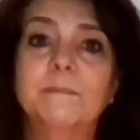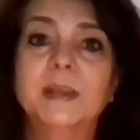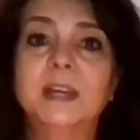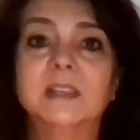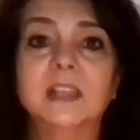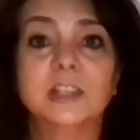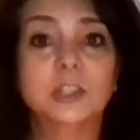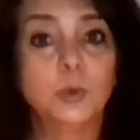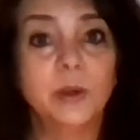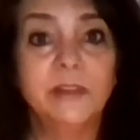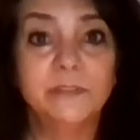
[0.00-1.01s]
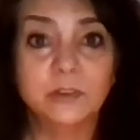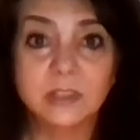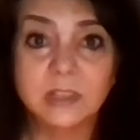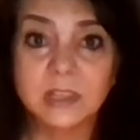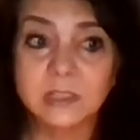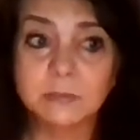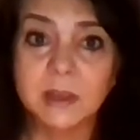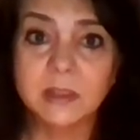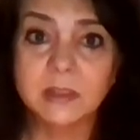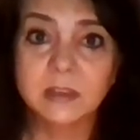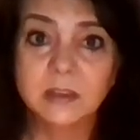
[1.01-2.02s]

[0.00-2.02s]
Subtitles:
Because on the 21st of this month,